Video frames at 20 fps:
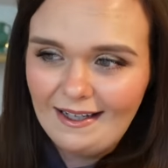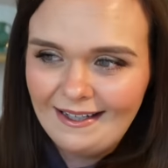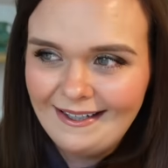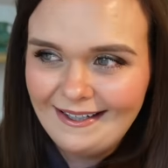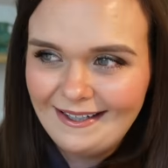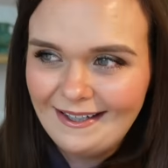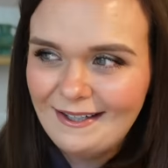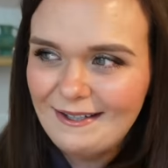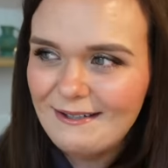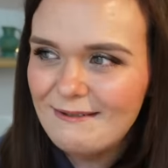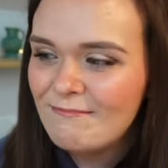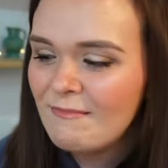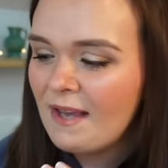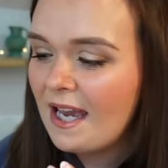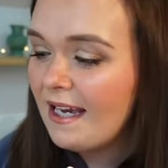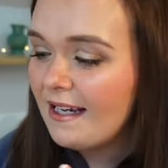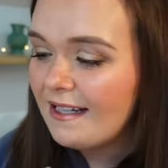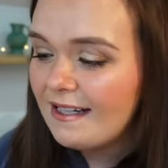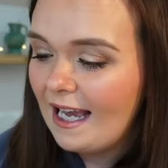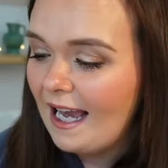
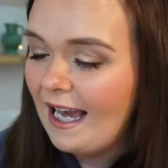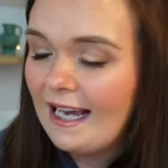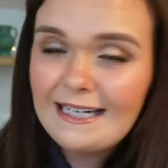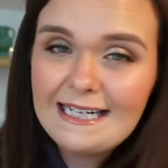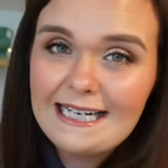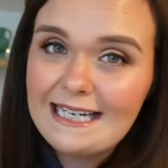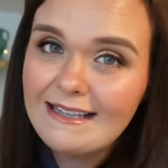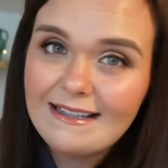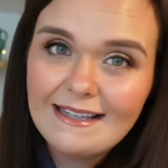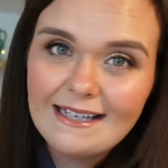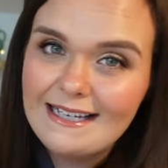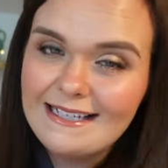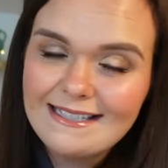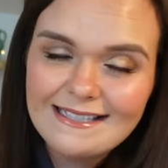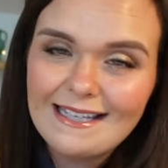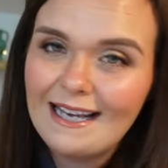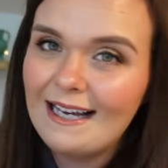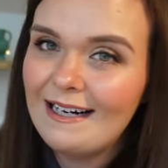I need this.